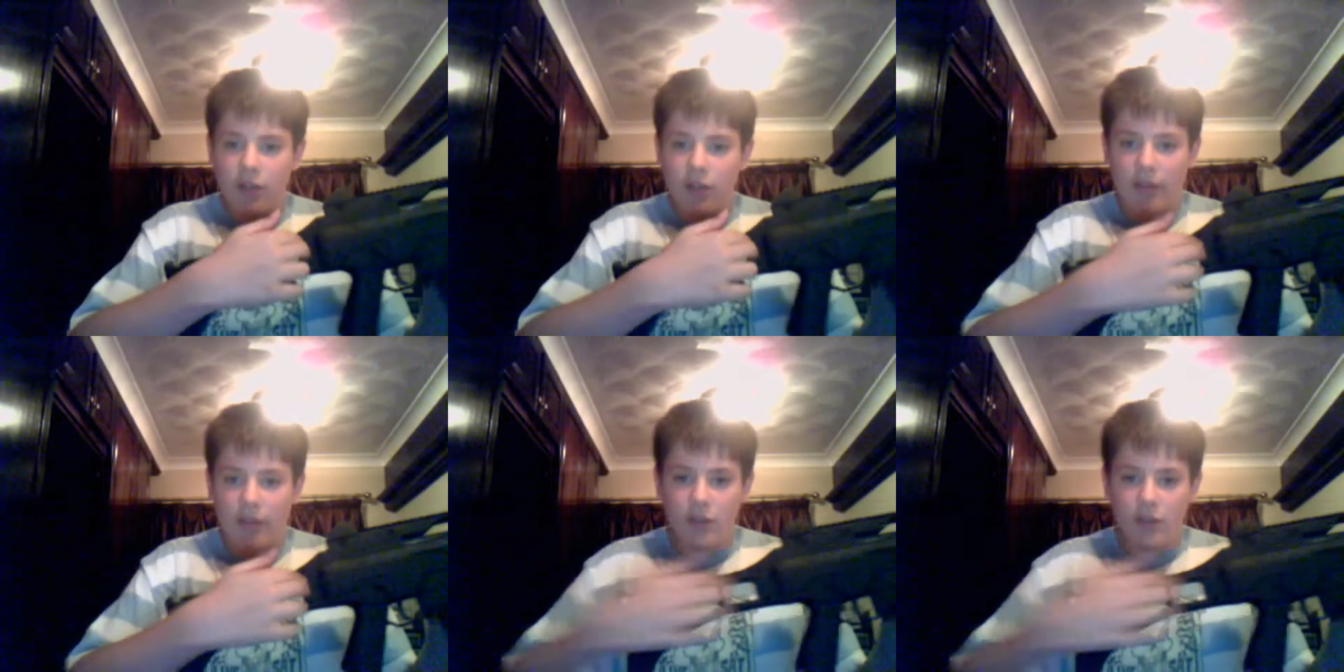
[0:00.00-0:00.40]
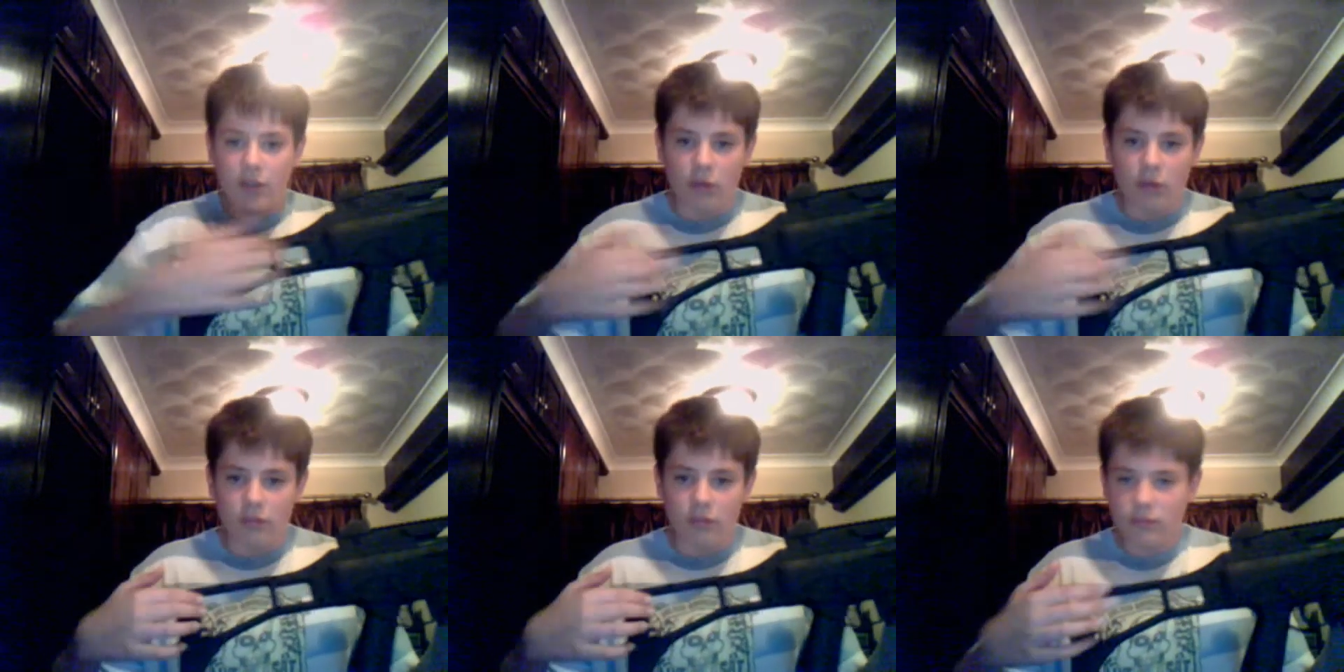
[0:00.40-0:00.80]
tactical
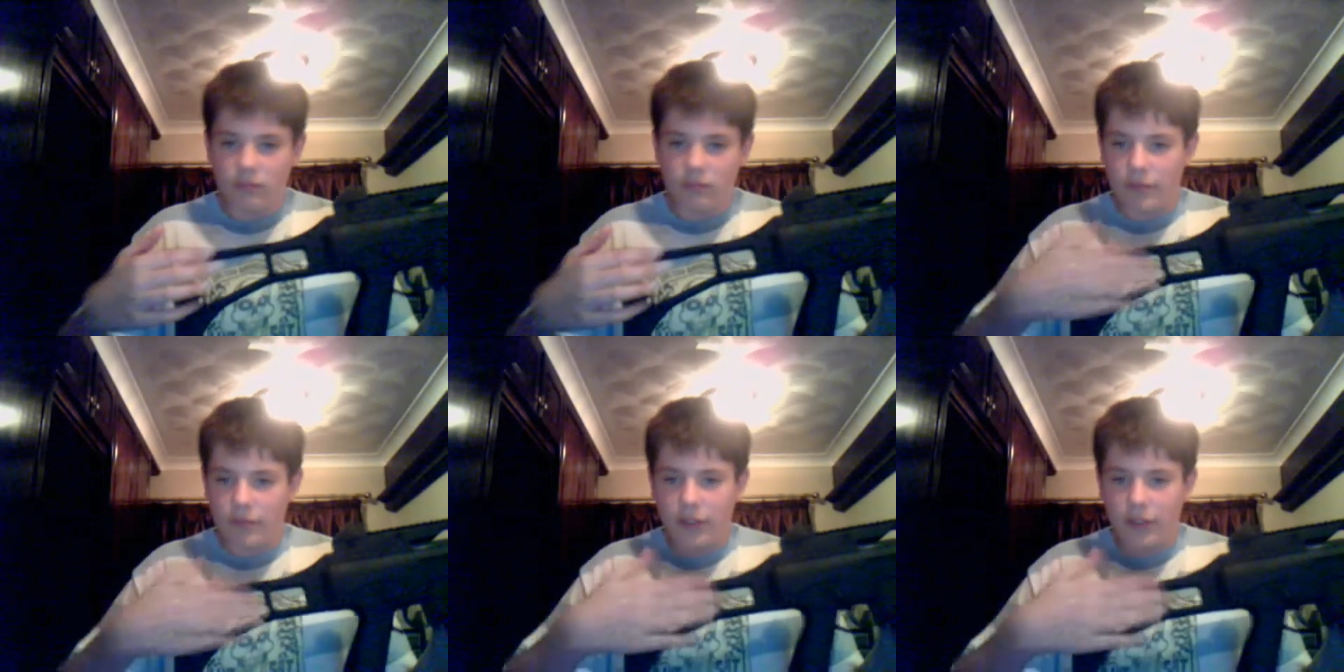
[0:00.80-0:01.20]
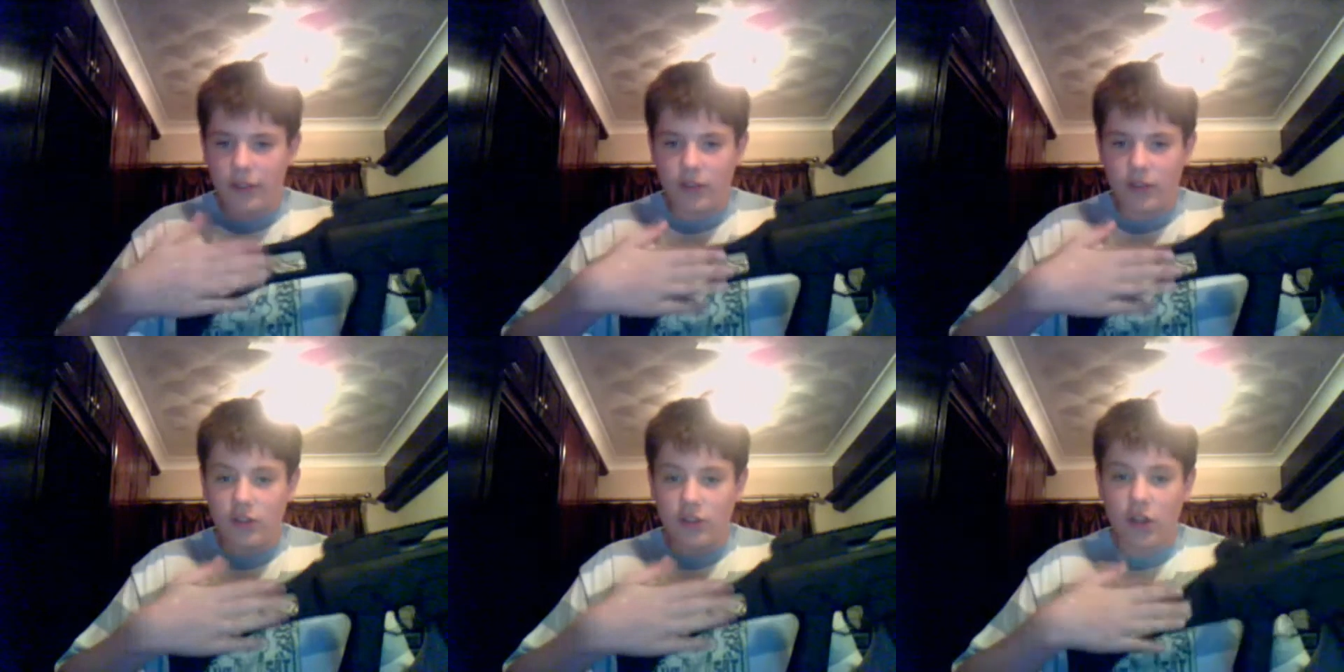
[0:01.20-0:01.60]
thing on
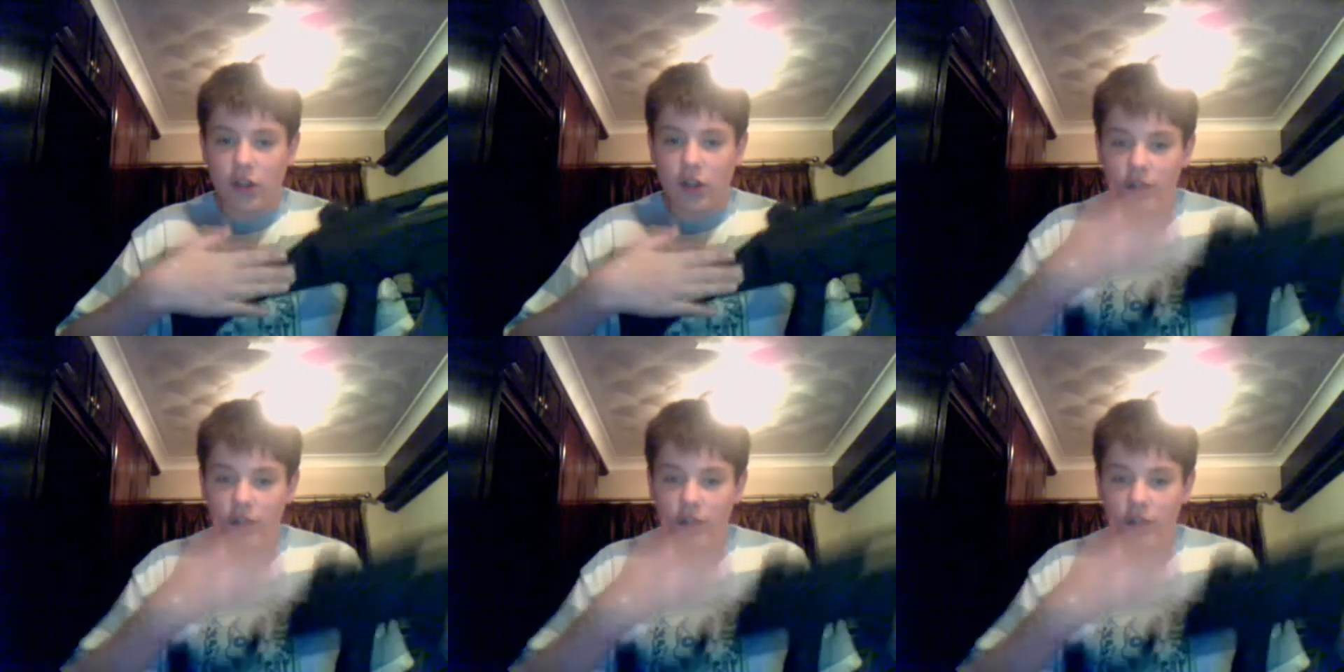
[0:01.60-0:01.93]
the stock